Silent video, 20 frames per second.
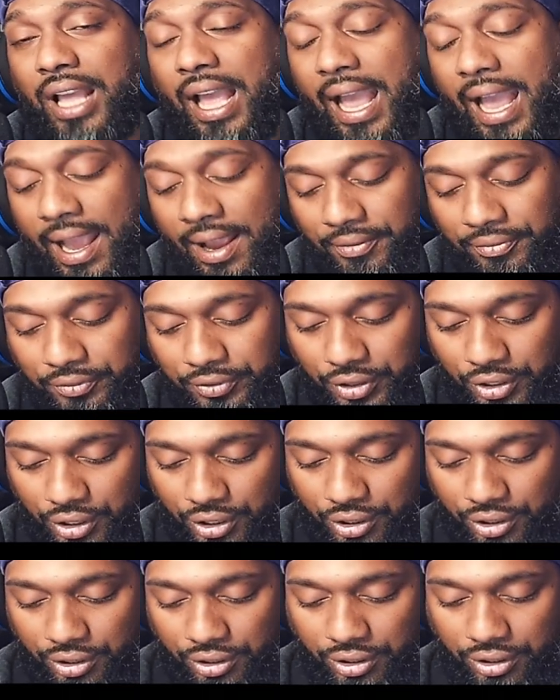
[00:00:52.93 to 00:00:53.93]

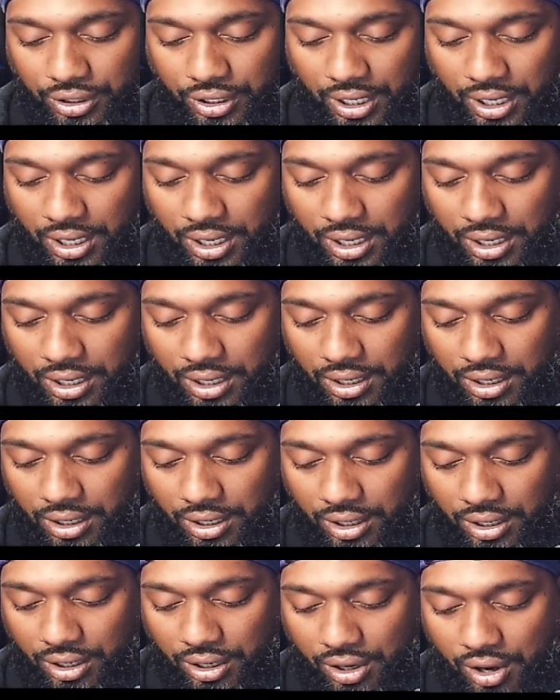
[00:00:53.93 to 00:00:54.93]
the
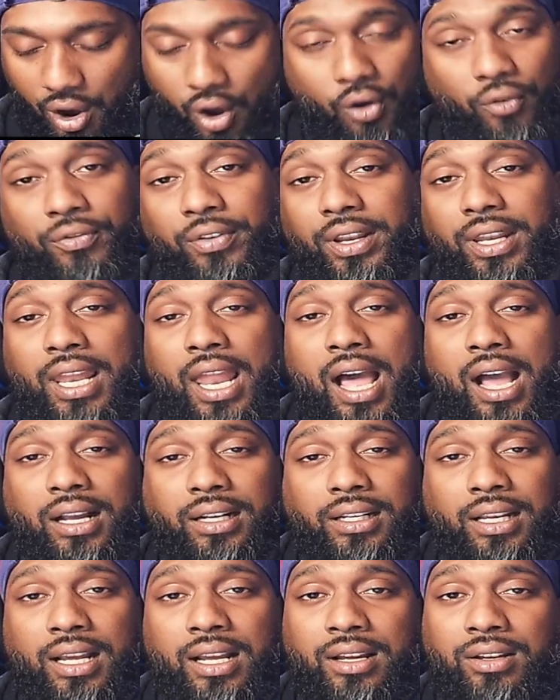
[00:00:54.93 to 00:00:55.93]
COVID
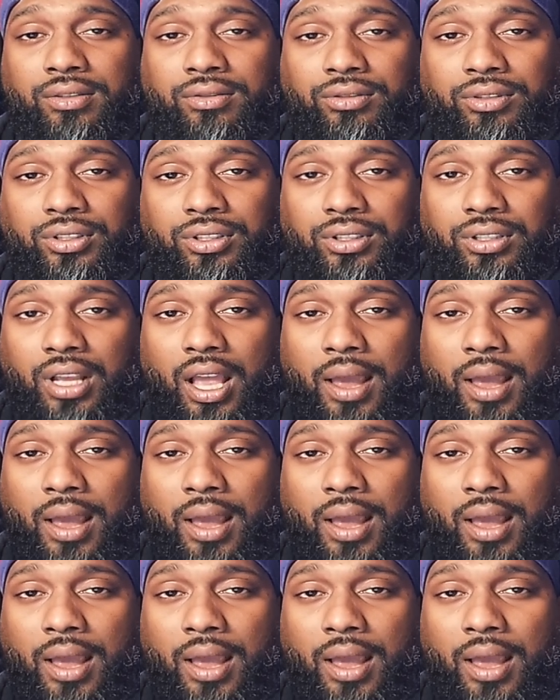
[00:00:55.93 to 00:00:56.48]
lockdowns,